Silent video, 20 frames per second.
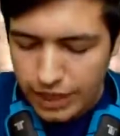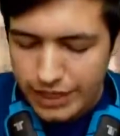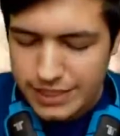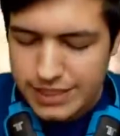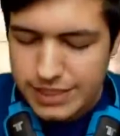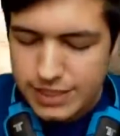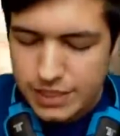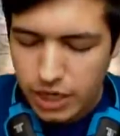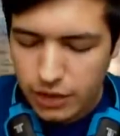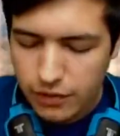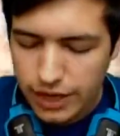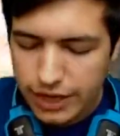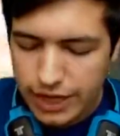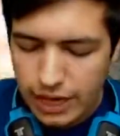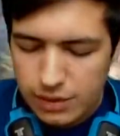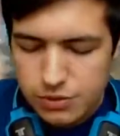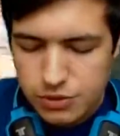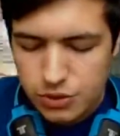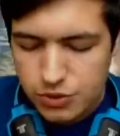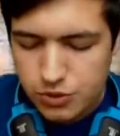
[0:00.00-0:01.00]
And this is direct
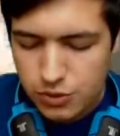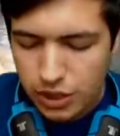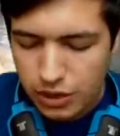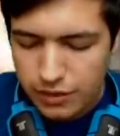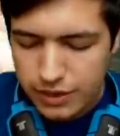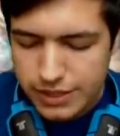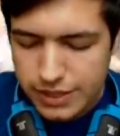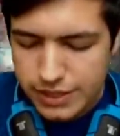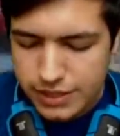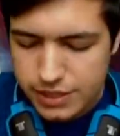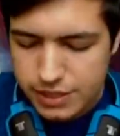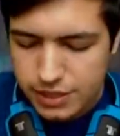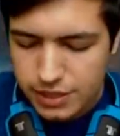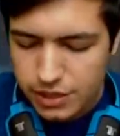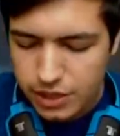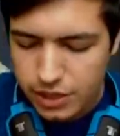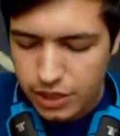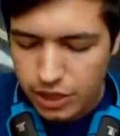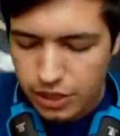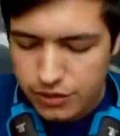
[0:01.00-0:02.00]
capture as well. This
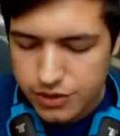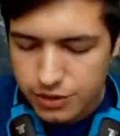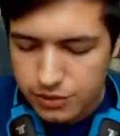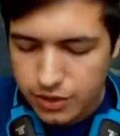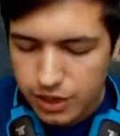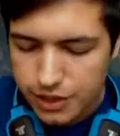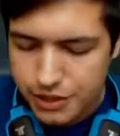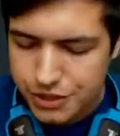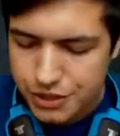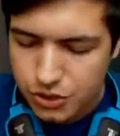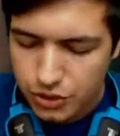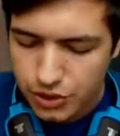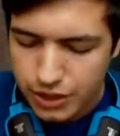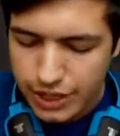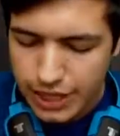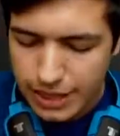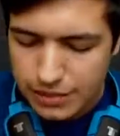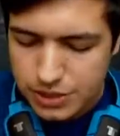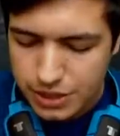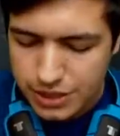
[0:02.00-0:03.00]
isn't, you know, some kind of shoddy
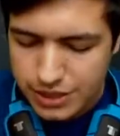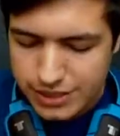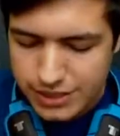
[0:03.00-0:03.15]
capture.